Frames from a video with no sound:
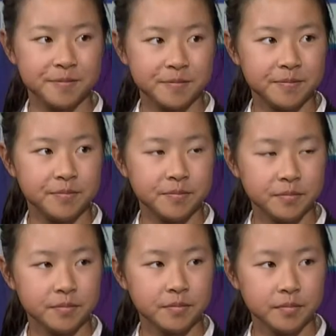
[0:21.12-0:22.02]
So
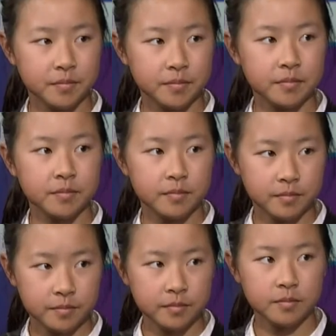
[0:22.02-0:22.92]
congratulations,
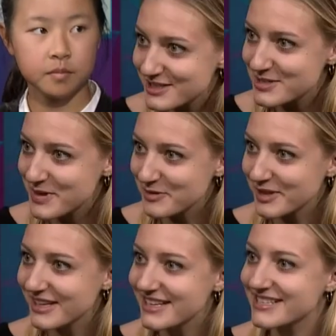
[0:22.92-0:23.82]
first of all, this has been a
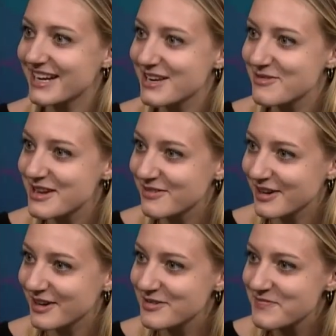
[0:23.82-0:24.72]
really exciting week for
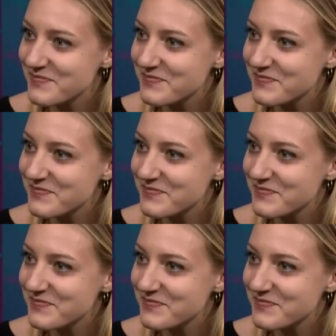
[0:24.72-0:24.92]
you.